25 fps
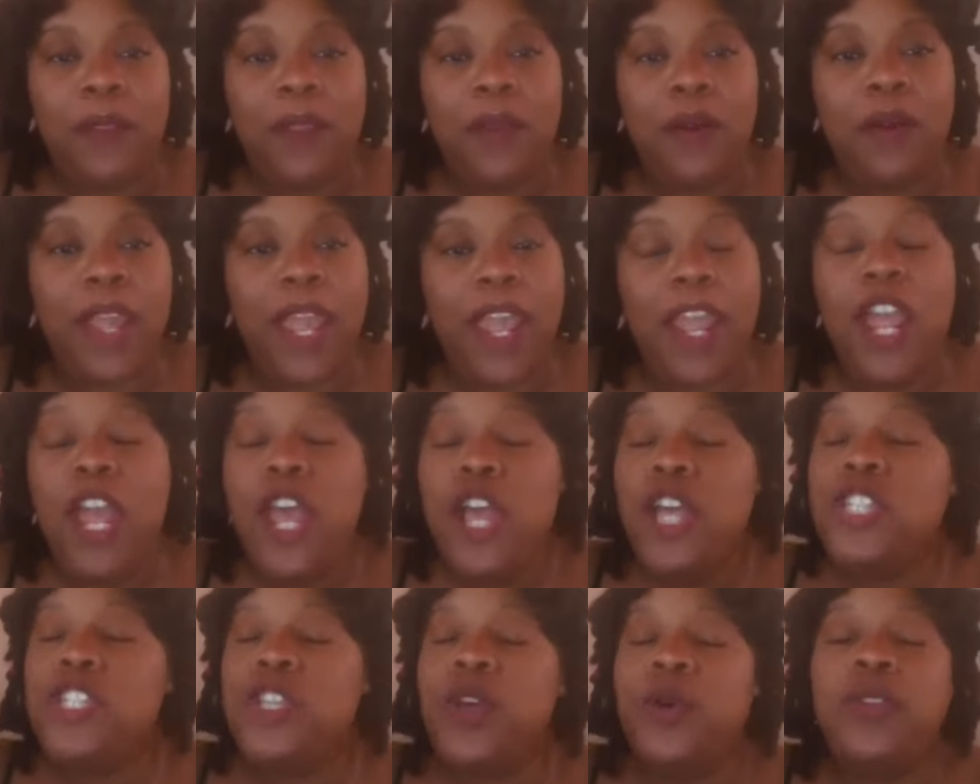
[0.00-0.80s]
Okay?
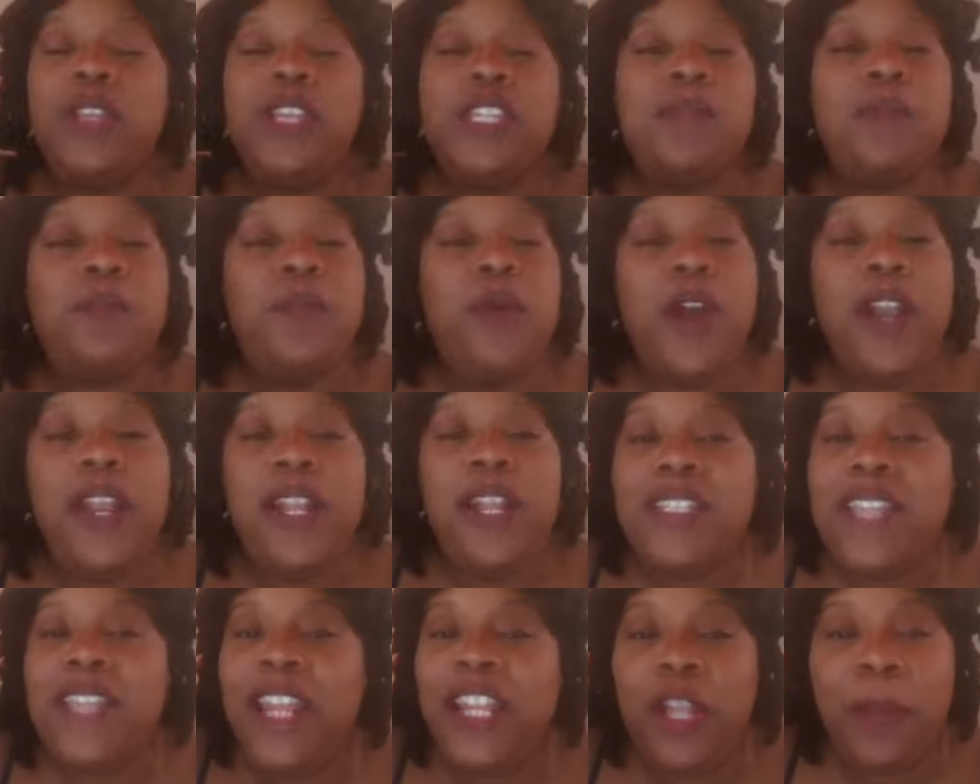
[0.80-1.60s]
So this
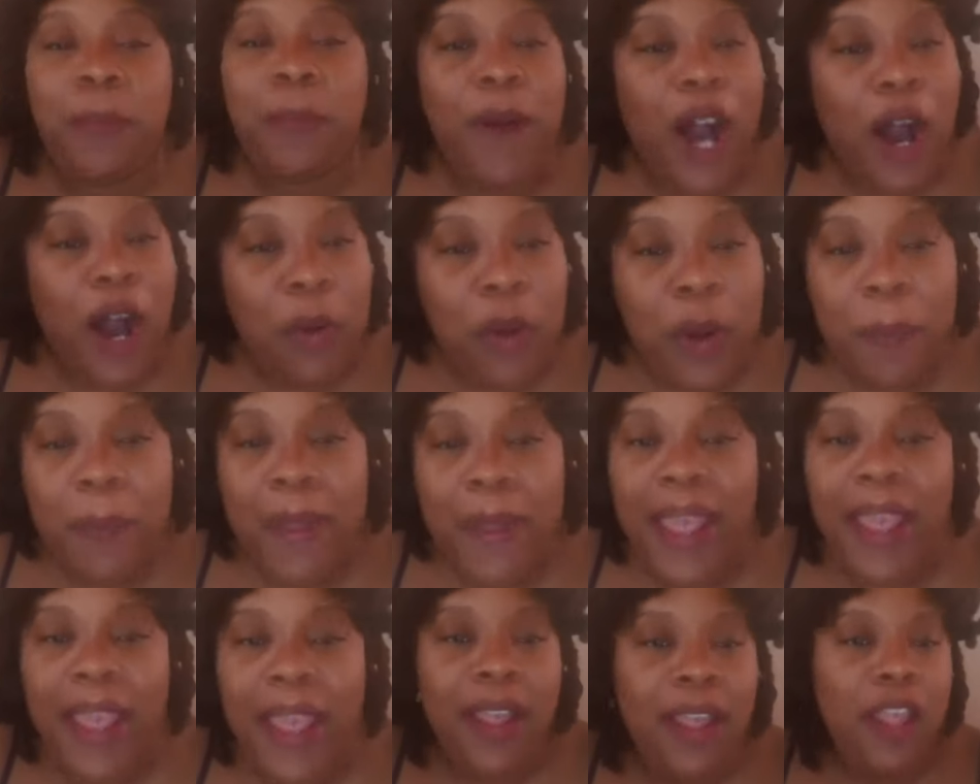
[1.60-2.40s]
morning, take your power
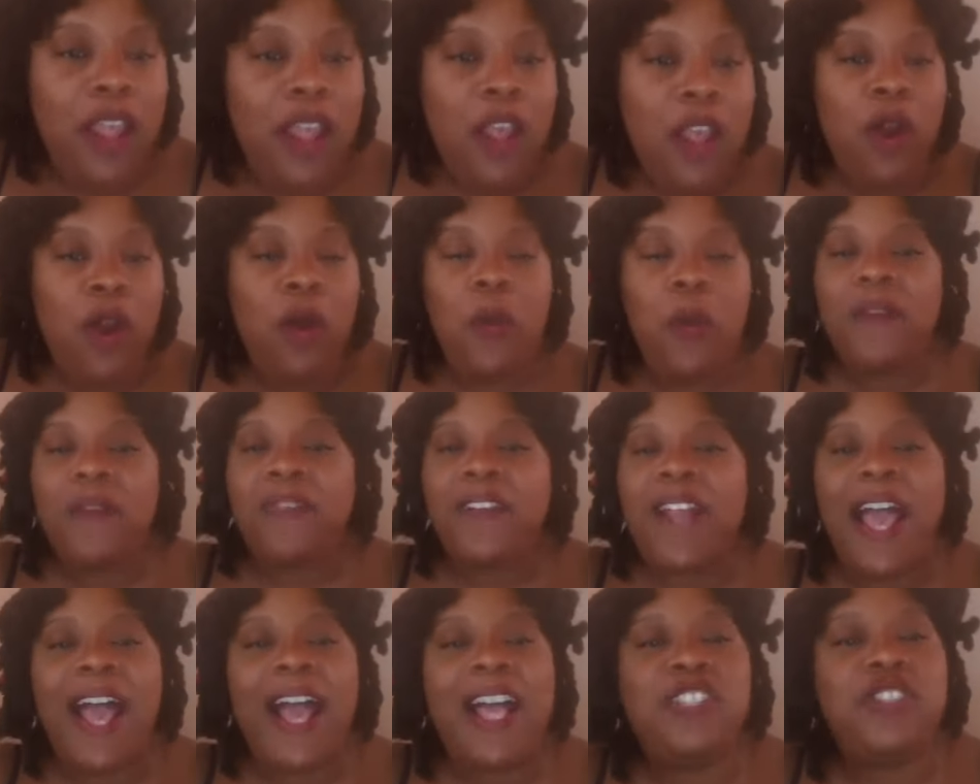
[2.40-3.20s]
back.
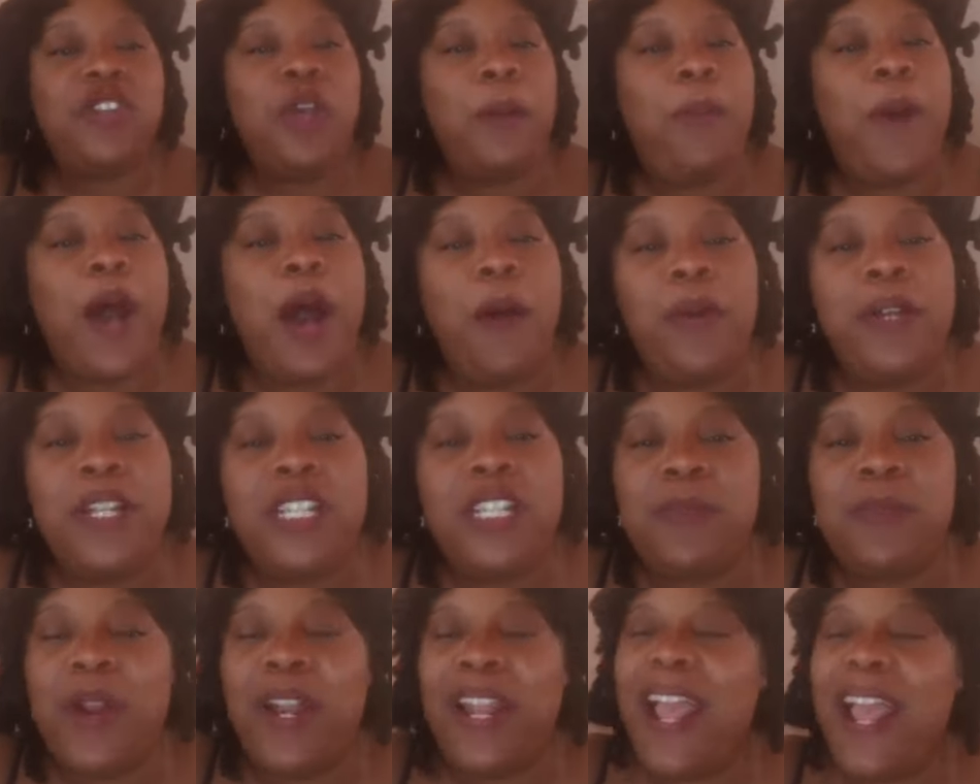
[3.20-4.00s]
Whoever has your power
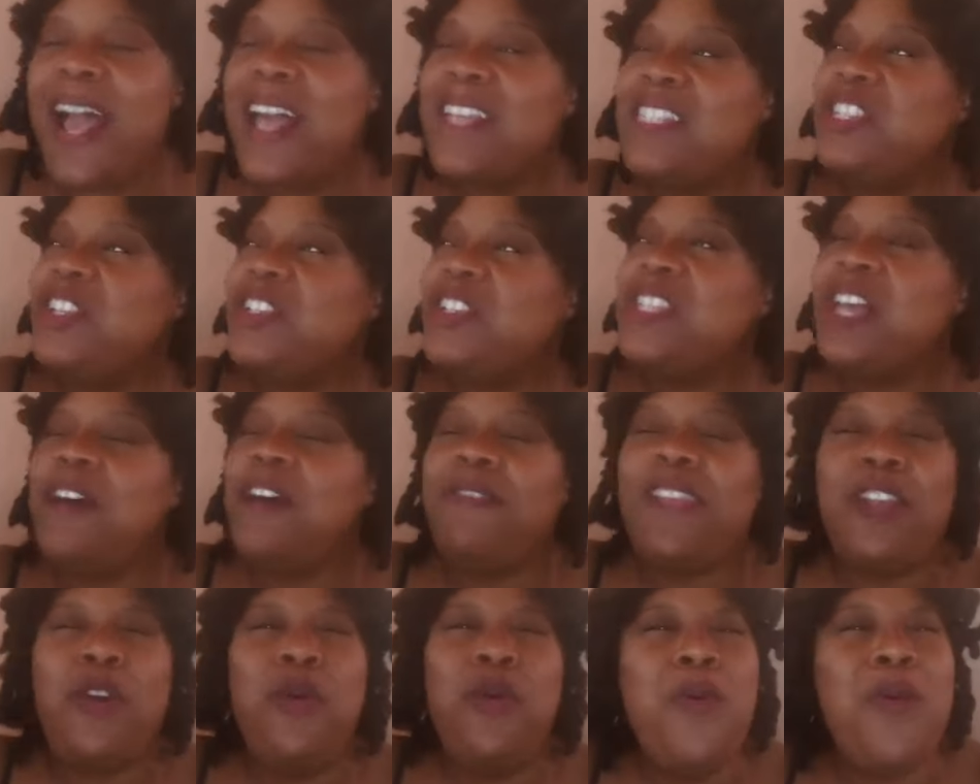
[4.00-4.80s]
this morning, ask yourself,
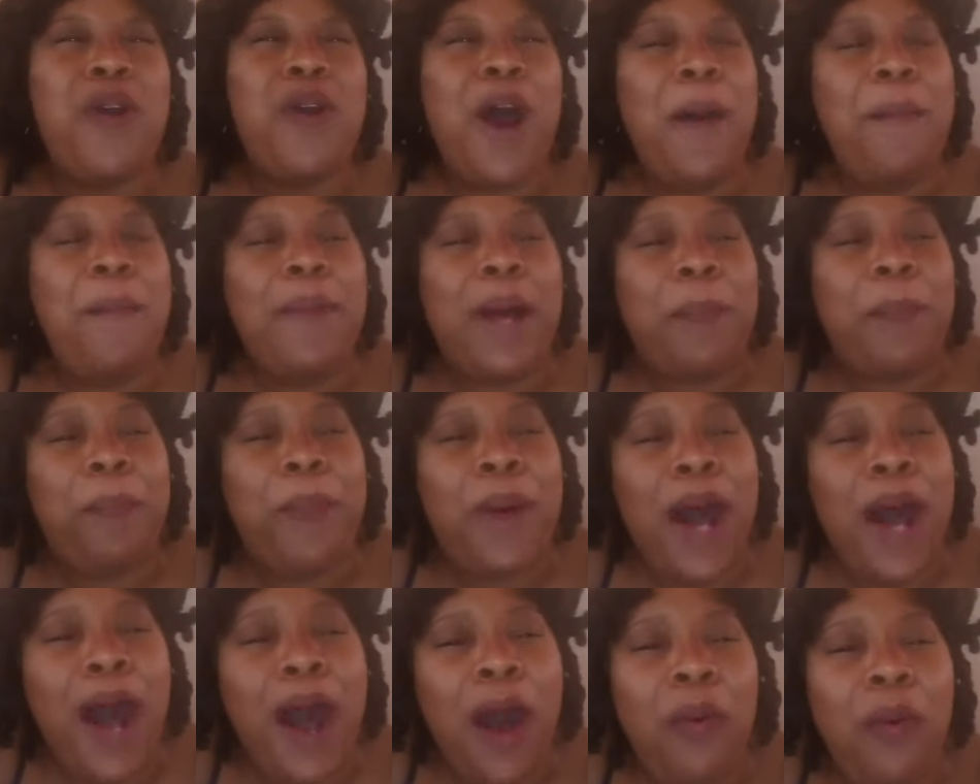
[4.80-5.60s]
like, who got my
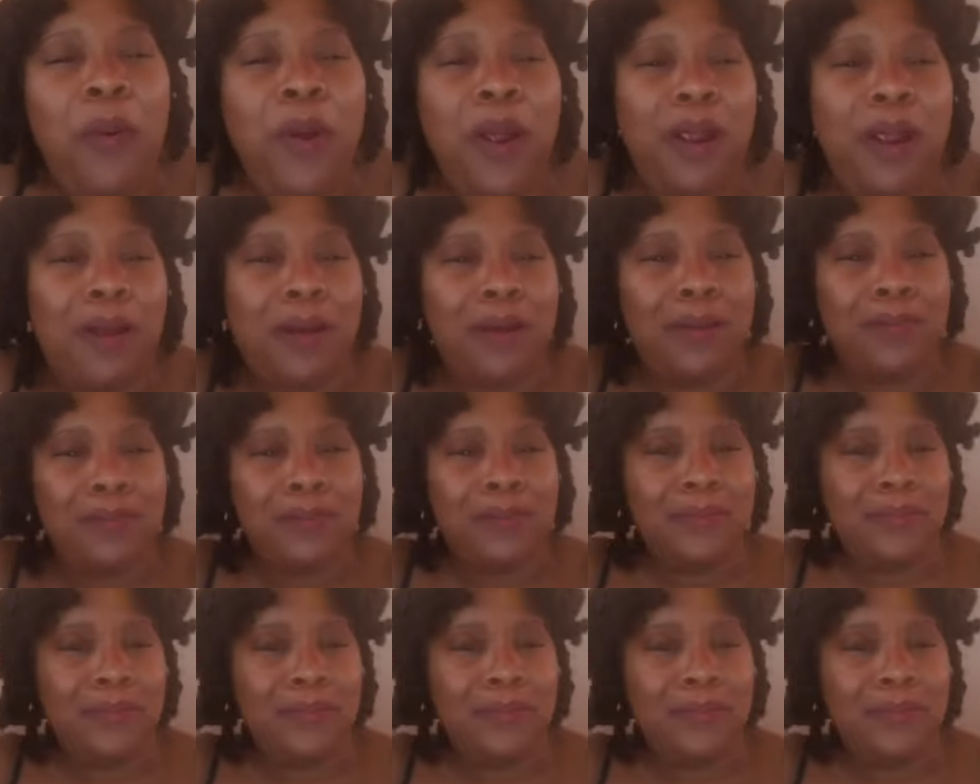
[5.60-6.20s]
power?